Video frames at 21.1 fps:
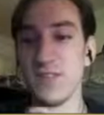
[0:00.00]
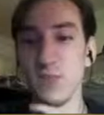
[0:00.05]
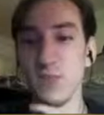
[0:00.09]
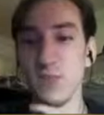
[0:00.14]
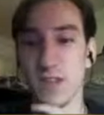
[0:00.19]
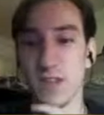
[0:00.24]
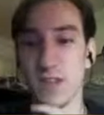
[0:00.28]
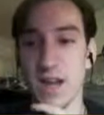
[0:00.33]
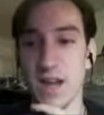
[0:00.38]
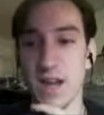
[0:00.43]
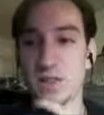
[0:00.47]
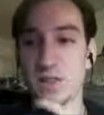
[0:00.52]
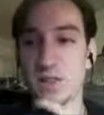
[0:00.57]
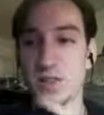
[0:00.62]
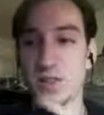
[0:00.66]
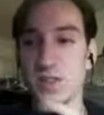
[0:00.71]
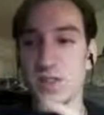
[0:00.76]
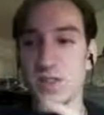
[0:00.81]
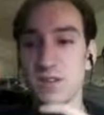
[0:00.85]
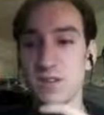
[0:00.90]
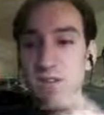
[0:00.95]

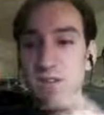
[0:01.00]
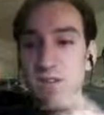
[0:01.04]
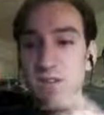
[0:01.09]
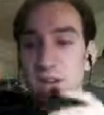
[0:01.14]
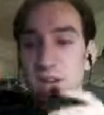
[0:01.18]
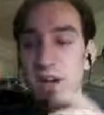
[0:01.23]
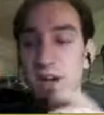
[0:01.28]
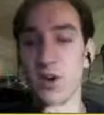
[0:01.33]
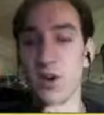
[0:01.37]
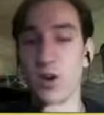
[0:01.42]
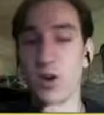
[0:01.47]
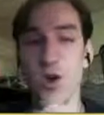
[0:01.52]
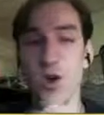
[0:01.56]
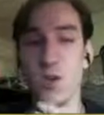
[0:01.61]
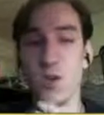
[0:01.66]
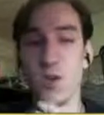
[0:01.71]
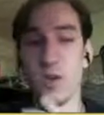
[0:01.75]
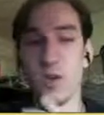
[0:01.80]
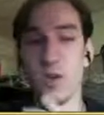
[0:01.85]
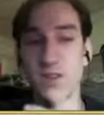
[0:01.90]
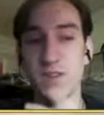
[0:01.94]
times. Like I go to
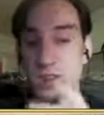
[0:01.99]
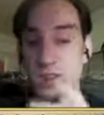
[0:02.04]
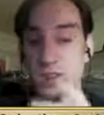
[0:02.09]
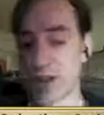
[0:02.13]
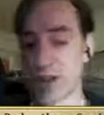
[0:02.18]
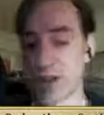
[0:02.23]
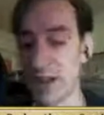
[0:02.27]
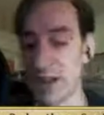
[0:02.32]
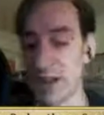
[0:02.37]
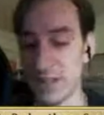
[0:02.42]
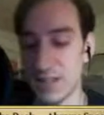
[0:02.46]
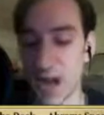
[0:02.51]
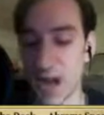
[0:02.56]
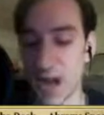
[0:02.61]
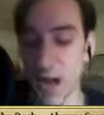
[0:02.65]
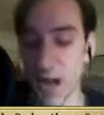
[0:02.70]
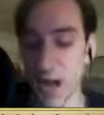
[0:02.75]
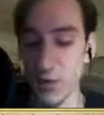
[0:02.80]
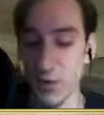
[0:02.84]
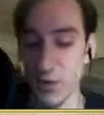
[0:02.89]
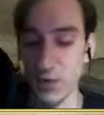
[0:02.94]
opens and I say
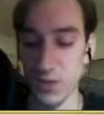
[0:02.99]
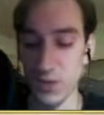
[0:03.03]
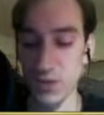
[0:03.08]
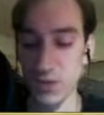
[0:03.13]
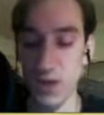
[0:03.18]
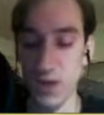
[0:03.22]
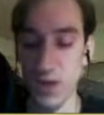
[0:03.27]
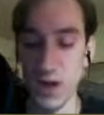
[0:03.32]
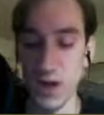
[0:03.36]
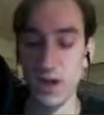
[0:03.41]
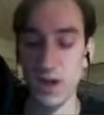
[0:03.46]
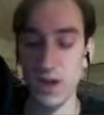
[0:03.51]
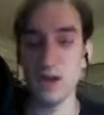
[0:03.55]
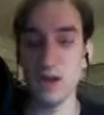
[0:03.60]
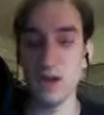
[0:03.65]
hi to him and he's like, oh hey.